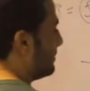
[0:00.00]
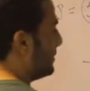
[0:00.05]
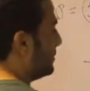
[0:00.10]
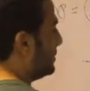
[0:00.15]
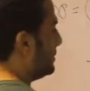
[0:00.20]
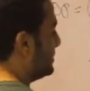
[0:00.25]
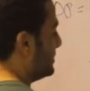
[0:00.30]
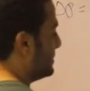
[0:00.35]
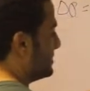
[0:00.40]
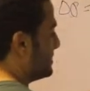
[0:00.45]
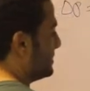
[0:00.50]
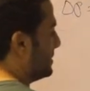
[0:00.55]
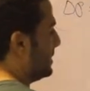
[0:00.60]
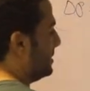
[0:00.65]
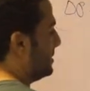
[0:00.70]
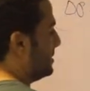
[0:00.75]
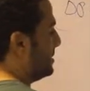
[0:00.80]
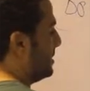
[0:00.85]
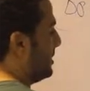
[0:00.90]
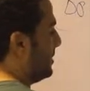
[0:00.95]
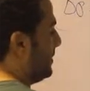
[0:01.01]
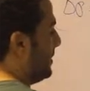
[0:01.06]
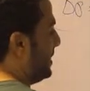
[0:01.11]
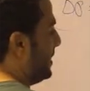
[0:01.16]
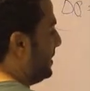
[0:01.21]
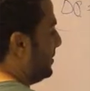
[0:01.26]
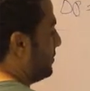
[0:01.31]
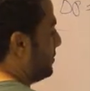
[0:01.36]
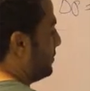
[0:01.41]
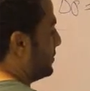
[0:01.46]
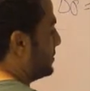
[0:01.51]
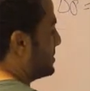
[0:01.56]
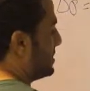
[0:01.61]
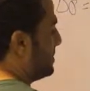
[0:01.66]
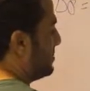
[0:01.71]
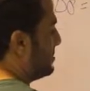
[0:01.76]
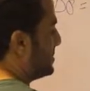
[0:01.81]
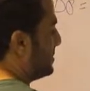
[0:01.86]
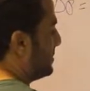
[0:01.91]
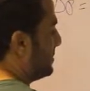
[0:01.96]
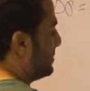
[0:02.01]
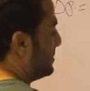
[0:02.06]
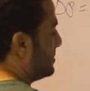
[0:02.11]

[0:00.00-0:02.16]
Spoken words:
fluid inside a pipe or something.